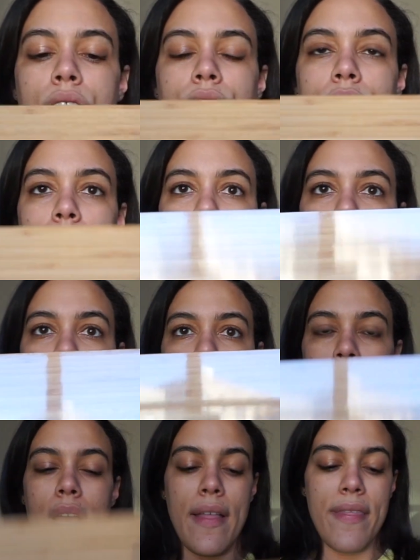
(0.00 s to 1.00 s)
So
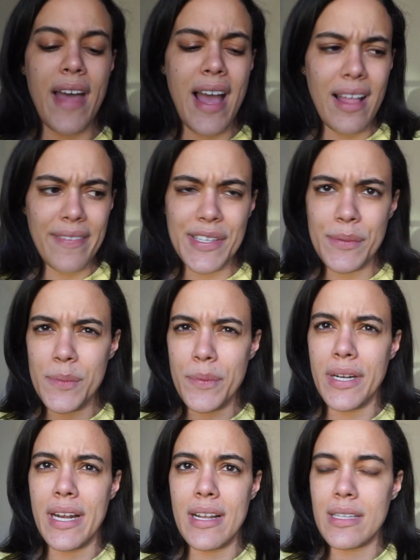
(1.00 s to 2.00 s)
we got that. This was
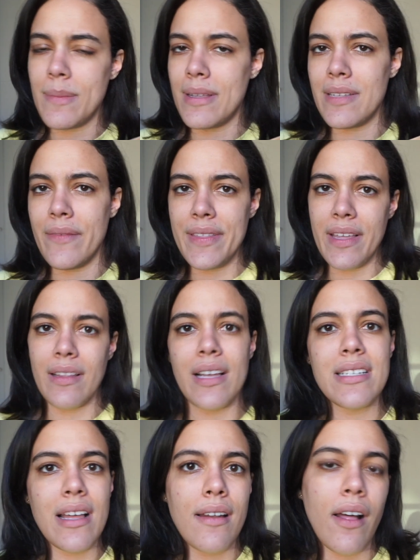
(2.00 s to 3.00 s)
pretty inexpensive, I think
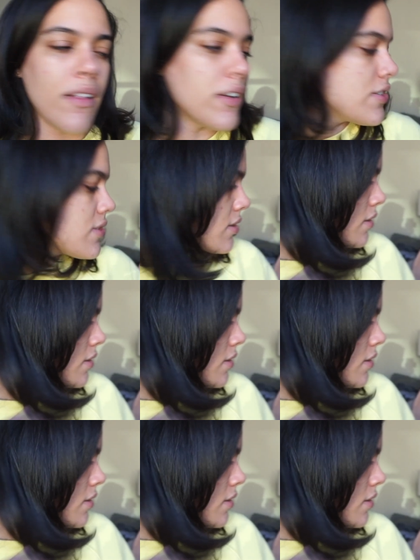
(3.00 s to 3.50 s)
like $10.